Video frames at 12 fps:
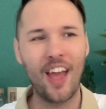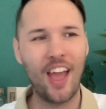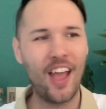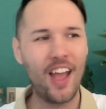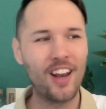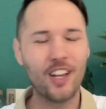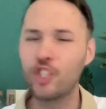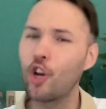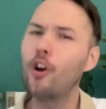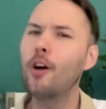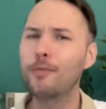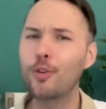and it
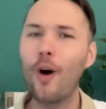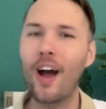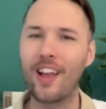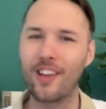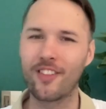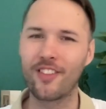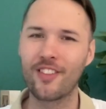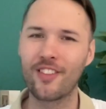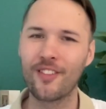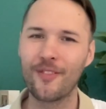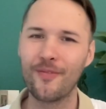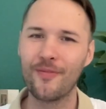showed up twice.